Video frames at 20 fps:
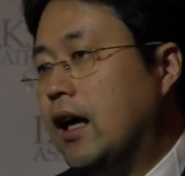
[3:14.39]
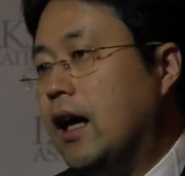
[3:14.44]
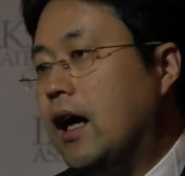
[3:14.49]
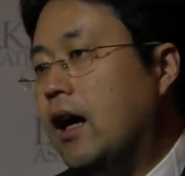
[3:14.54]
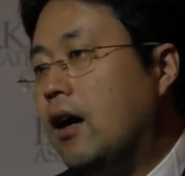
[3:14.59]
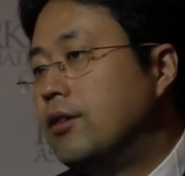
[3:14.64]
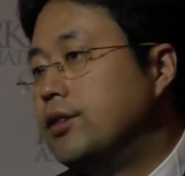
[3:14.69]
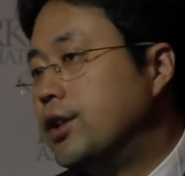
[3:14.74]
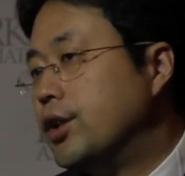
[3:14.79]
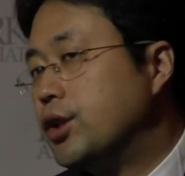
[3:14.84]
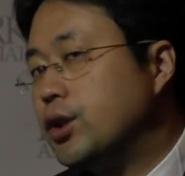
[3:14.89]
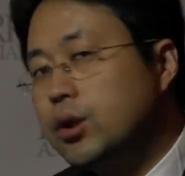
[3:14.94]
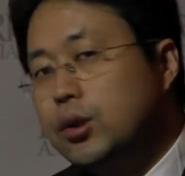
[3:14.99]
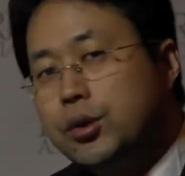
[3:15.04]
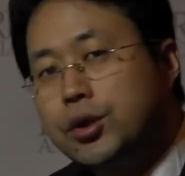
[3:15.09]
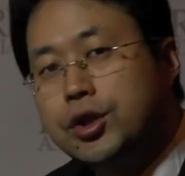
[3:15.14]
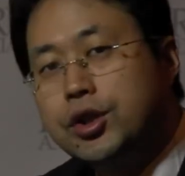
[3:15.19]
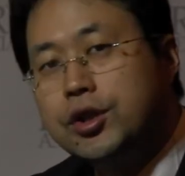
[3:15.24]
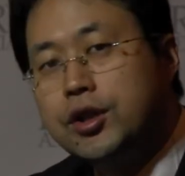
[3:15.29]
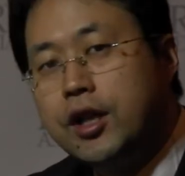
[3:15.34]
how their
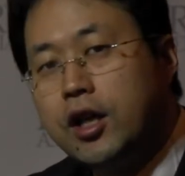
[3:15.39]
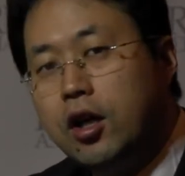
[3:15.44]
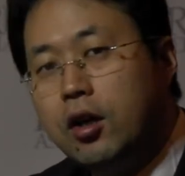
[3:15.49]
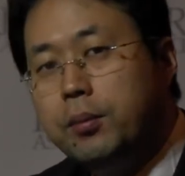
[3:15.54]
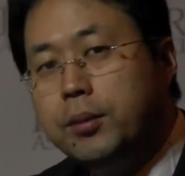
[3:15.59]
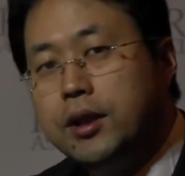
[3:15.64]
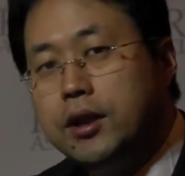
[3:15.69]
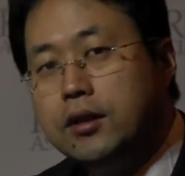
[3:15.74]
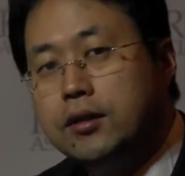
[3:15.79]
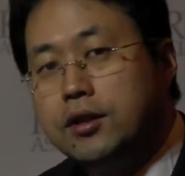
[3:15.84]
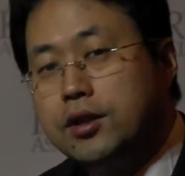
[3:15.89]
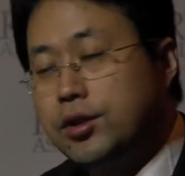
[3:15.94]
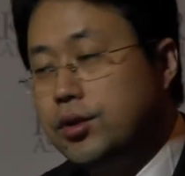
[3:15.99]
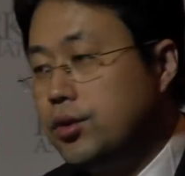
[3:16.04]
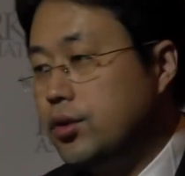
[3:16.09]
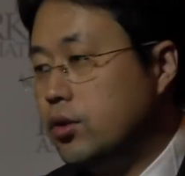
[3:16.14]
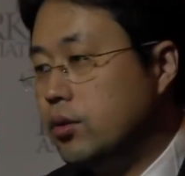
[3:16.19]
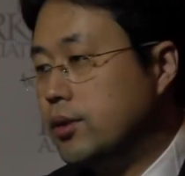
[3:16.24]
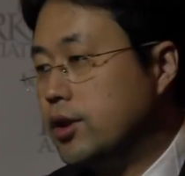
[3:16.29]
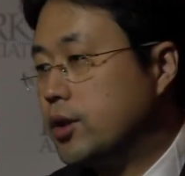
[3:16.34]
solution helping the
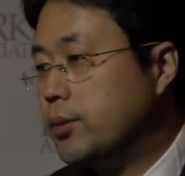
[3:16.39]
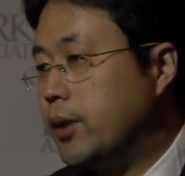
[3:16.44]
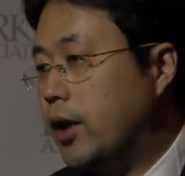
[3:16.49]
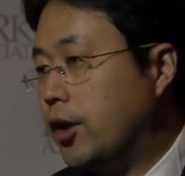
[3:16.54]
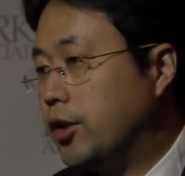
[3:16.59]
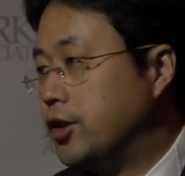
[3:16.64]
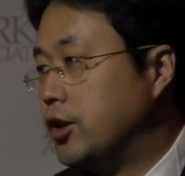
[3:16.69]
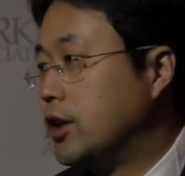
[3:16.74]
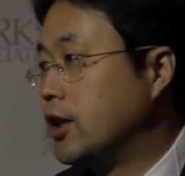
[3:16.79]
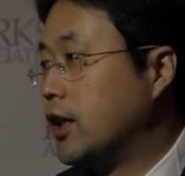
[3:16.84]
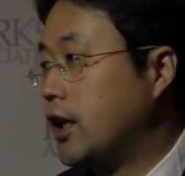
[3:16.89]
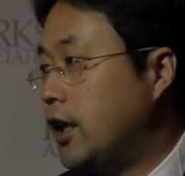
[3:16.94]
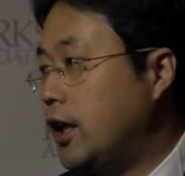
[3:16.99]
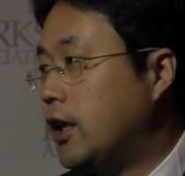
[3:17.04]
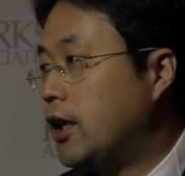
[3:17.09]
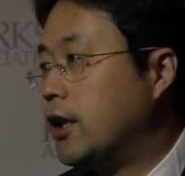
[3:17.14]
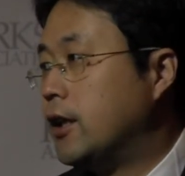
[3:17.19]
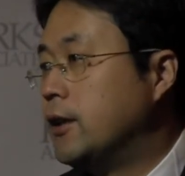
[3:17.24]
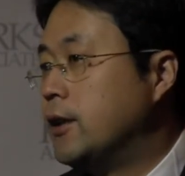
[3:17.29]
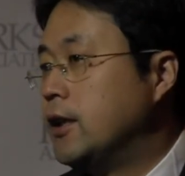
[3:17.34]
consumers manage their
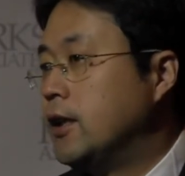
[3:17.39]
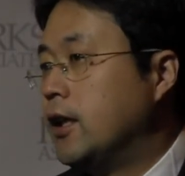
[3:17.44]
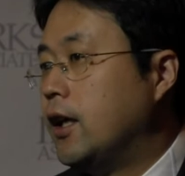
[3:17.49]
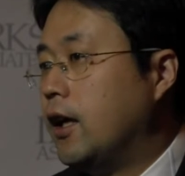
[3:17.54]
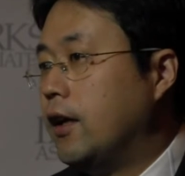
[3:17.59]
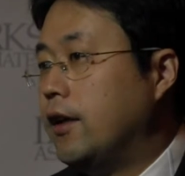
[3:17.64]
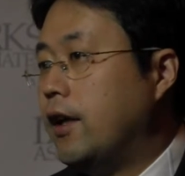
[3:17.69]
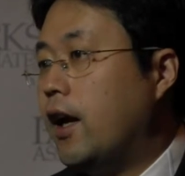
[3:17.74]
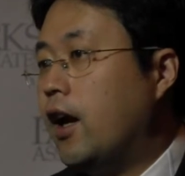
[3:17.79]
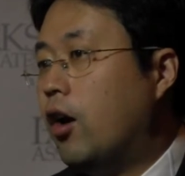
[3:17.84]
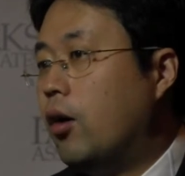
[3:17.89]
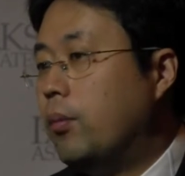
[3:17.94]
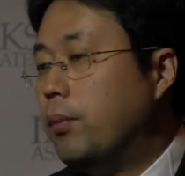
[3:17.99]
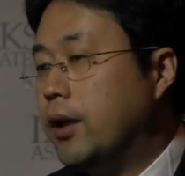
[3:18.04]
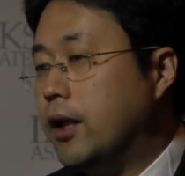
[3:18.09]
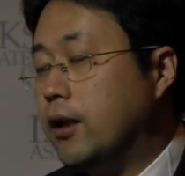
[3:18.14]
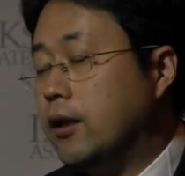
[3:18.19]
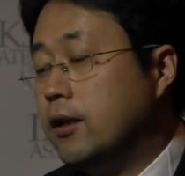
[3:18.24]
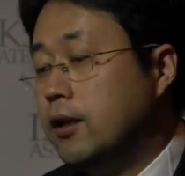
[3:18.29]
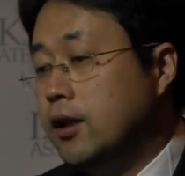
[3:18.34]
care and
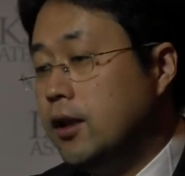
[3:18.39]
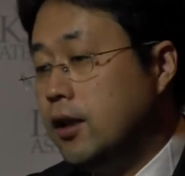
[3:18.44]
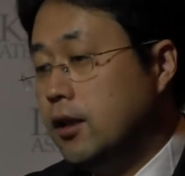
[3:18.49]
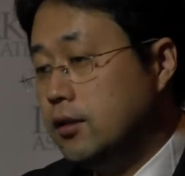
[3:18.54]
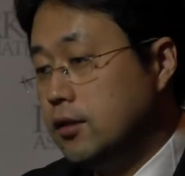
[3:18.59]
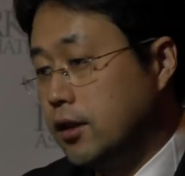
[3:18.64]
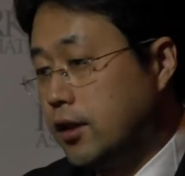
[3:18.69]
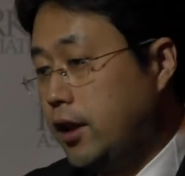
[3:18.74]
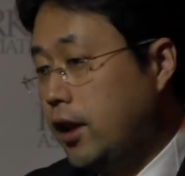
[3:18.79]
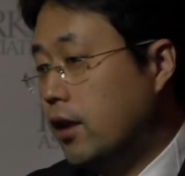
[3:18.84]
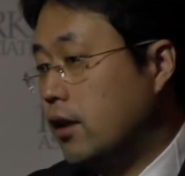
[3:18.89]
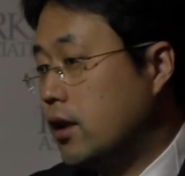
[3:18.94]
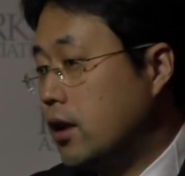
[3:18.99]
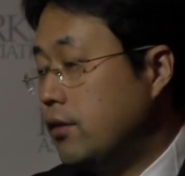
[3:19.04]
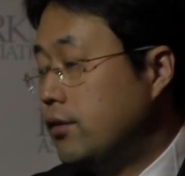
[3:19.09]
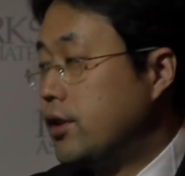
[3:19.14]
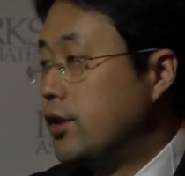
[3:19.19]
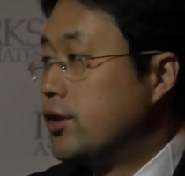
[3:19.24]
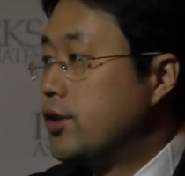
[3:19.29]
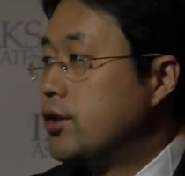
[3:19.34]
helping the
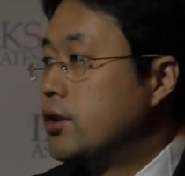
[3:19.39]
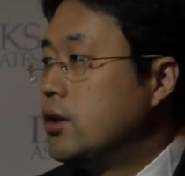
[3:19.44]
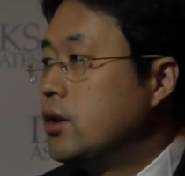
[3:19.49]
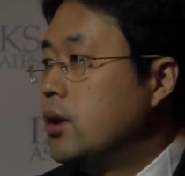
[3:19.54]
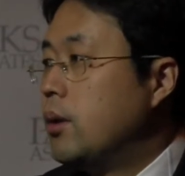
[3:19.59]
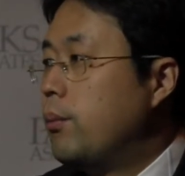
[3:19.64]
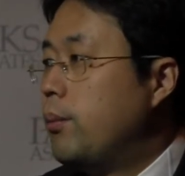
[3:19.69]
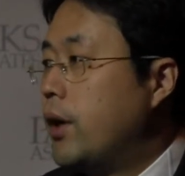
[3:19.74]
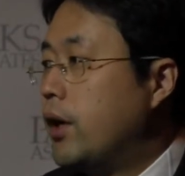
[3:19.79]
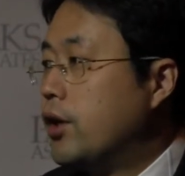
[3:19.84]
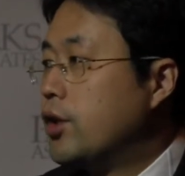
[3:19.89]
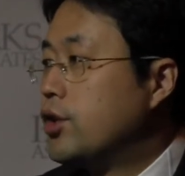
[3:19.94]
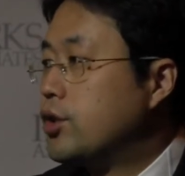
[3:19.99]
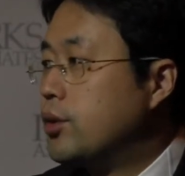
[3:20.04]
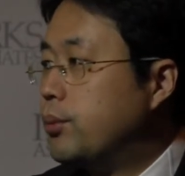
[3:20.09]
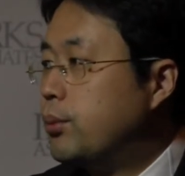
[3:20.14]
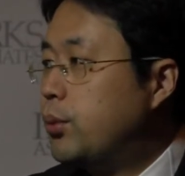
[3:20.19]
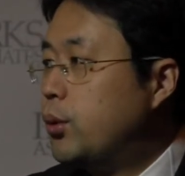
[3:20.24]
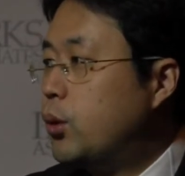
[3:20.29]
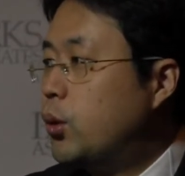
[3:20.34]
caregivers better
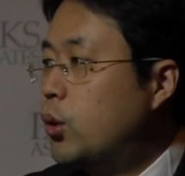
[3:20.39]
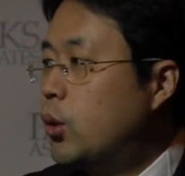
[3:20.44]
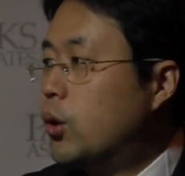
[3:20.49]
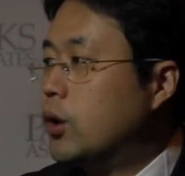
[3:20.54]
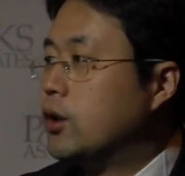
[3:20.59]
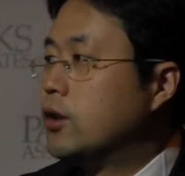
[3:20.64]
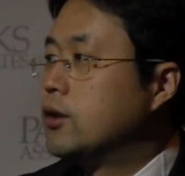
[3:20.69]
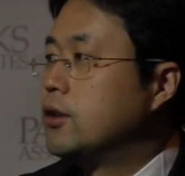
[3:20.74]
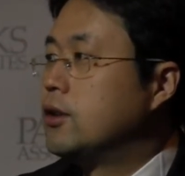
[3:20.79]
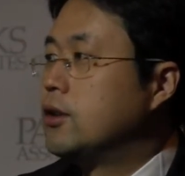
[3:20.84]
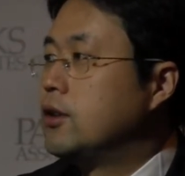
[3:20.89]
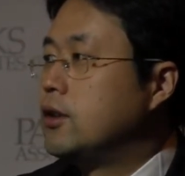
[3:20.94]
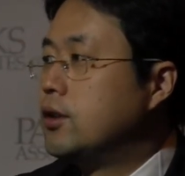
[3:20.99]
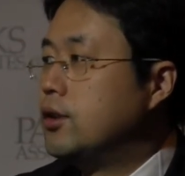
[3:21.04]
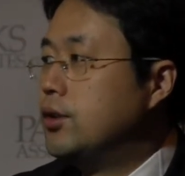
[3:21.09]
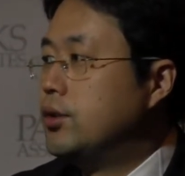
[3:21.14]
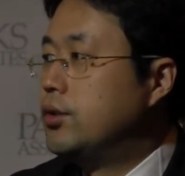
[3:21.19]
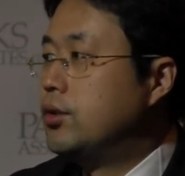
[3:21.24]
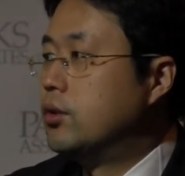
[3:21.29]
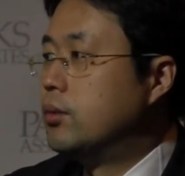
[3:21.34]
support
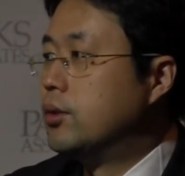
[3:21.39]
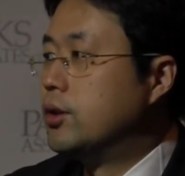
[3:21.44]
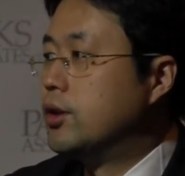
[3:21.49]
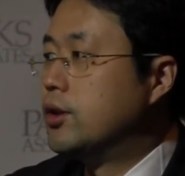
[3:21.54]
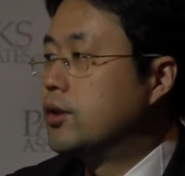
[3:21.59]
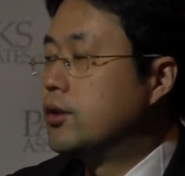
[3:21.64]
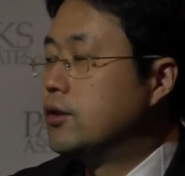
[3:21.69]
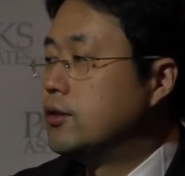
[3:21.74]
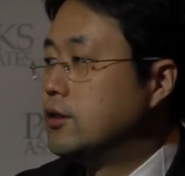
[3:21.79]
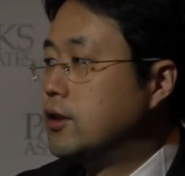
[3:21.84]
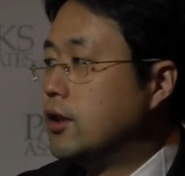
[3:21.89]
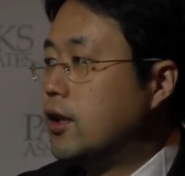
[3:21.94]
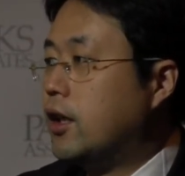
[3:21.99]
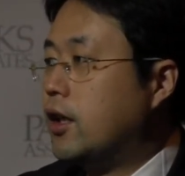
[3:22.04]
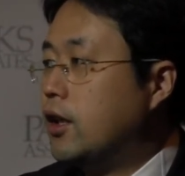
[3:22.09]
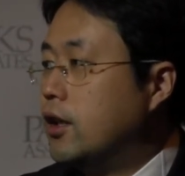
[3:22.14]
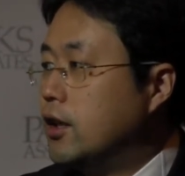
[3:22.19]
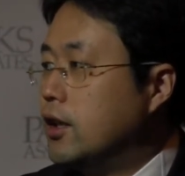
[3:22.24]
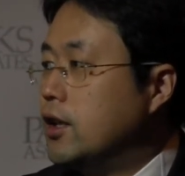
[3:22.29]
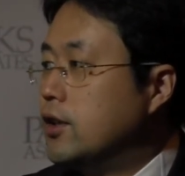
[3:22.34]
consumers the
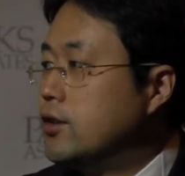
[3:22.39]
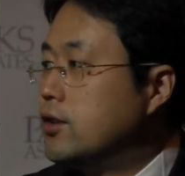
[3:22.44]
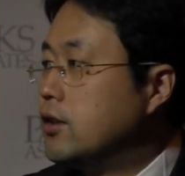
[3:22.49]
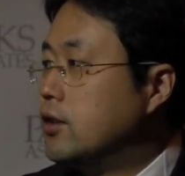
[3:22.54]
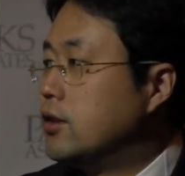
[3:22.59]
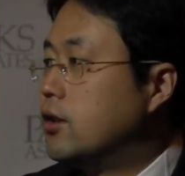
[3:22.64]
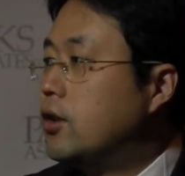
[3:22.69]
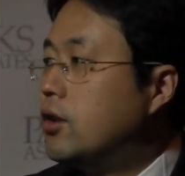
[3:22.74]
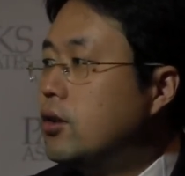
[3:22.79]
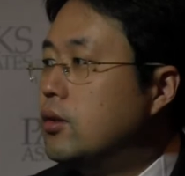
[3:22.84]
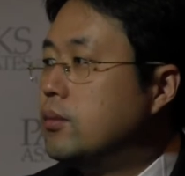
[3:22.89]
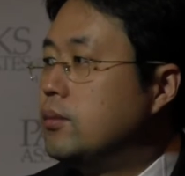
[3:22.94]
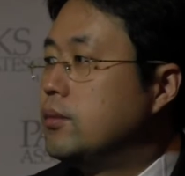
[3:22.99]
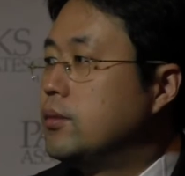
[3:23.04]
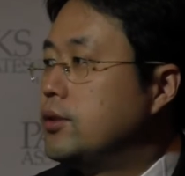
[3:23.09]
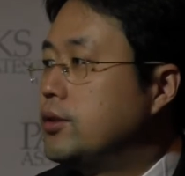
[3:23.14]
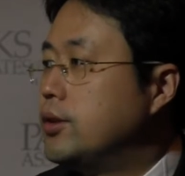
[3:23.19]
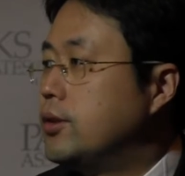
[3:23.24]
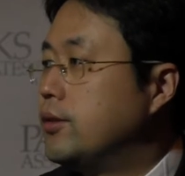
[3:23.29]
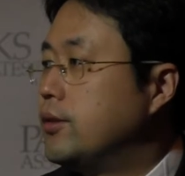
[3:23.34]
care needs in the home.
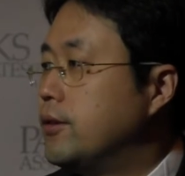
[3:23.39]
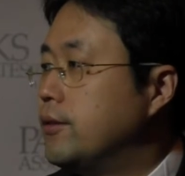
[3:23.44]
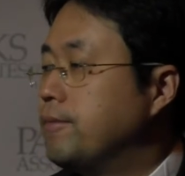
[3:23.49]
So.